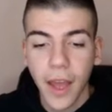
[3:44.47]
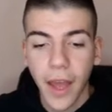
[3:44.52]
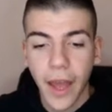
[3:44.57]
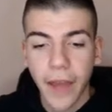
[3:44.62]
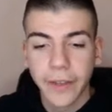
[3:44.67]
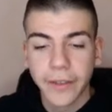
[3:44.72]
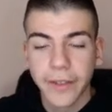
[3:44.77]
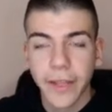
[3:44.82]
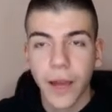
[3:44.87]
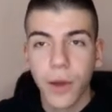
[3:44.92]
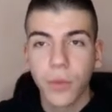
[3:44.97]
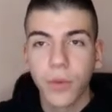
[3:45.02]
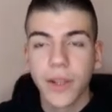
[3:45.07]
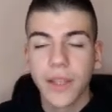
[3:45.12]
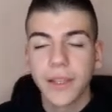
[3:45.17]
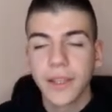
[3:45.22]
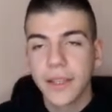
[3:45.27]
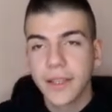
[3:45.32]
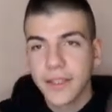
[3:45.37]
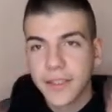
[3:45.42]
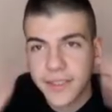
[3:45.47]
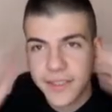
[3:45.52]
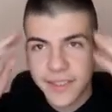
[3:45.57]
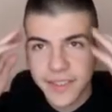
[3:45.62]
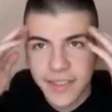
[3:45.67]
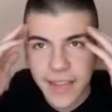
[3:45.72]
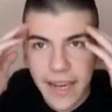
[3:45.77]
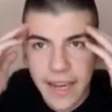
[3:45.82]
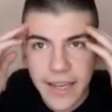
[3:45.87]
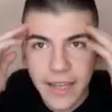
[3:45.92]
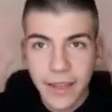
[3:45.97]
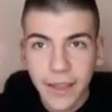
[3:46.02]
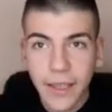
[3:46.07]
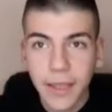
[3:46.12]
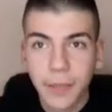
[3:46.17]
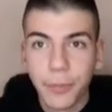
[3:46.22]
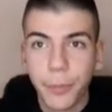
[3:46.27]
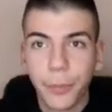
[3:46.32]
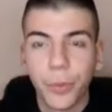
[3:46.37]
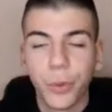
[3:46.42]
and that way
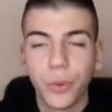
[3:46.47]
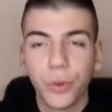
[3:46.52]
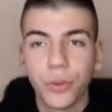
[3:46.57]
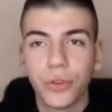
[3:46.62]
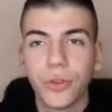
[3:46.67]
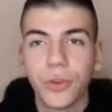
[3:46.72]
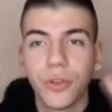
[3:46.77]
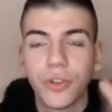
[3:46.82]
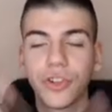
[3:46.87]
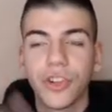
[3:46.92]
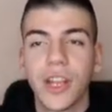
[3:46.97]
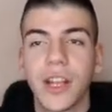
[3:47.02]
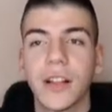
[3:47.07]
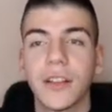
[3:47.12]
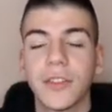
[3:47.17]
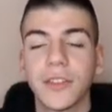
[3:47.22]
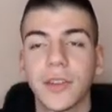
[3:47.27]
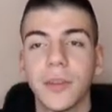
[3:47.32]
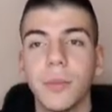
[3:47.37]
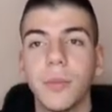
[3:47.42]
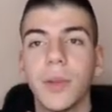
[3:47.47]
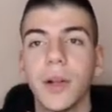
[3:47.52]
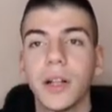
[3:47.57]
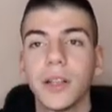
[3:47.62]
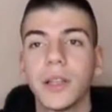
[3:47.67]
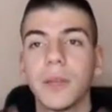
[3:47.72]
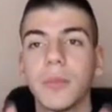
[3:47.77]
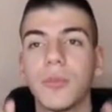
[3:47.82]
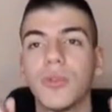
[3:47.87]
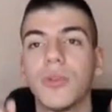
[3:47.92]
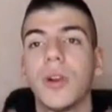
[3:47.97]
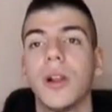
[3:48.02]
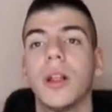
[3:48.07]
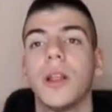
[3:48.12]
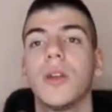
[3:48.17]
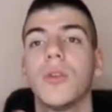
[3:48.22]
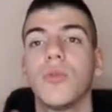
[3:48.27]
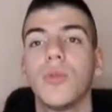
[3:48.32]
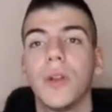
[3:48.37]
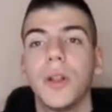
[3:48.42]
insanely boost your channels and build them
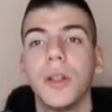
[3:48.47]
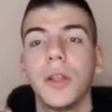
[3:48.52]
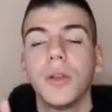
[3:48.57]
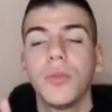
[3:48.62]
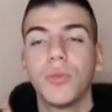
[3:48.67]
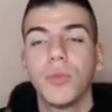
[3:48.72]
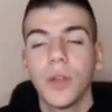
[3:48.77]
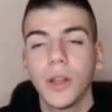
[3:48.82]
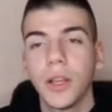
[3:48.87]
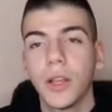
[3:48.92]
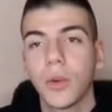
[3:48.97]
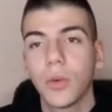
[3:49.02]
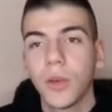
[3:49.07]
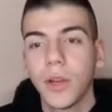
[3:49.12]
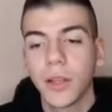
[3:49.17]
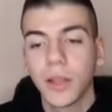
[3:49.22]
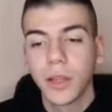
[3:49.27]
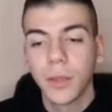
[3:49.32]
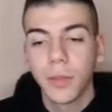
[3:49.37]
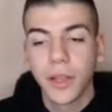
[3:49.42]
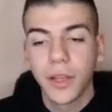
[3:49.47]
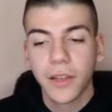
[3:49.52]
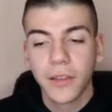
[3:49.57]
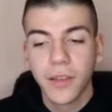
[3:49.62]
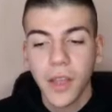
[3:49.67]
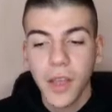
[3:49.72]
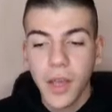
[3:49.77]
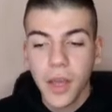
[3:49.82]
really quickly, because